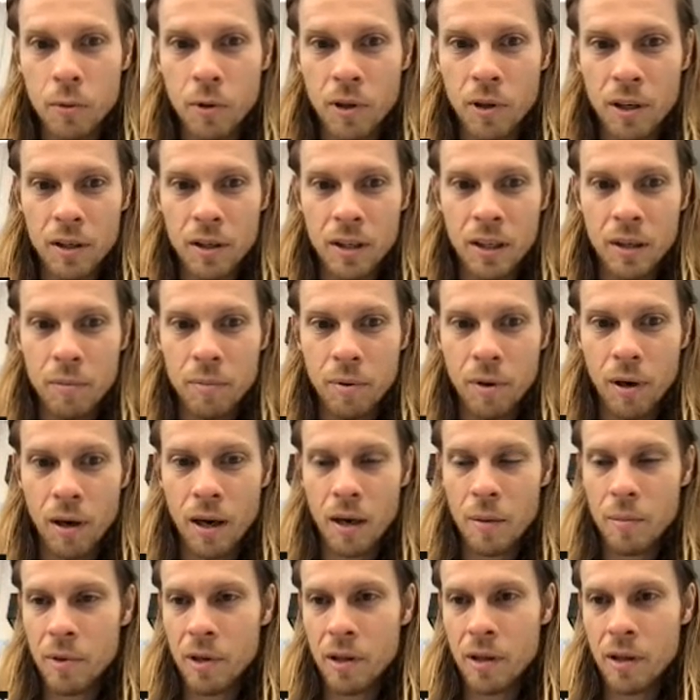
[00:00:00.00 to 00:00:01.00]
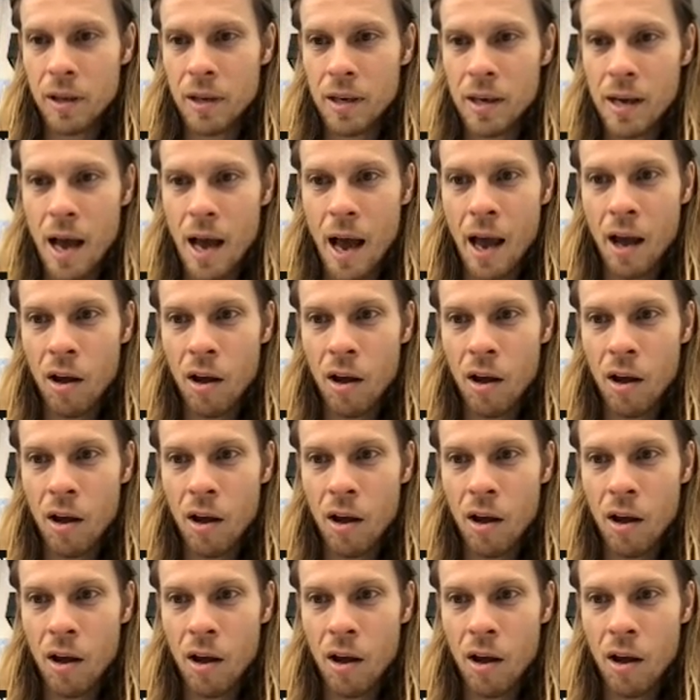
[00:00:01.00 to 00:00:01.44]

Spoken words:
why the t prime and the